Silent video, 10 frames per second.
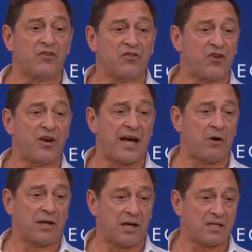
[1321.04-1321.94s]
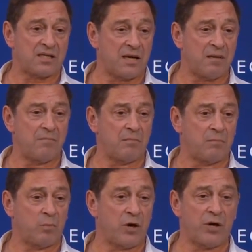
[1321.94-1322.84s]
didn't turn out last time.
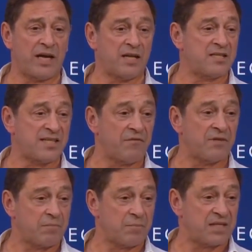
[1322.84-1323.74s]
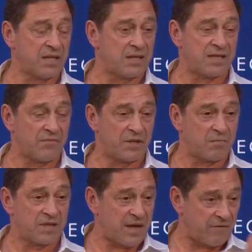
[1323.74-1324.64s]
We only had a
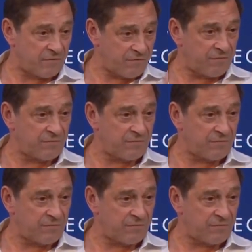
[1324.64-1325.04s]
70%